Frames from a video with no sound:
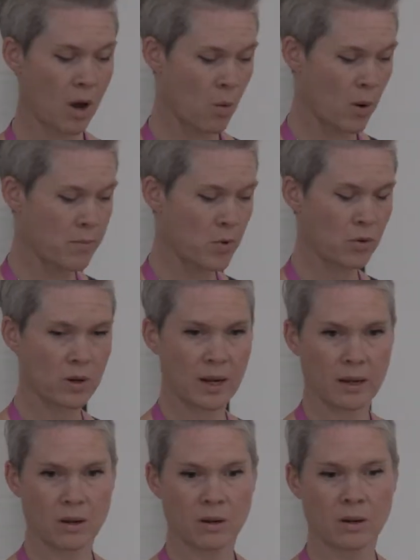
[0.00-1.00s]
Oh, one more
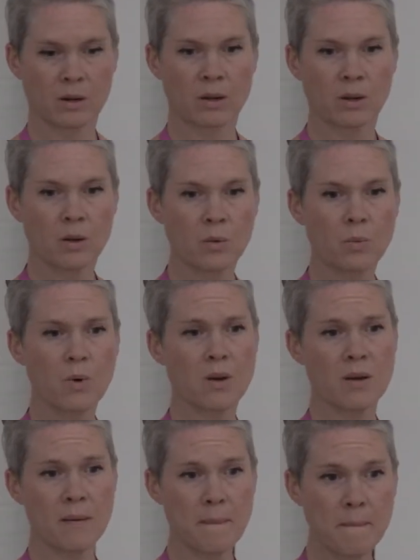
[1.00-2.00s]
click.
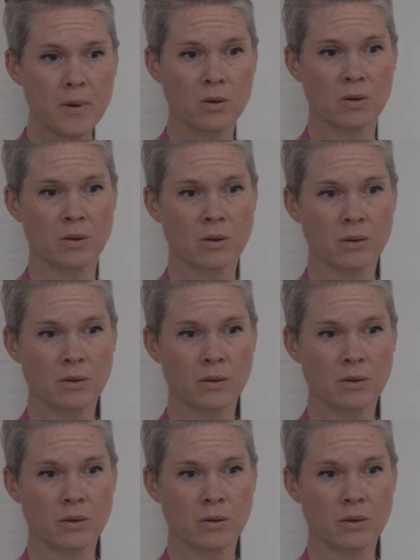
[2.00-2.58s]
One.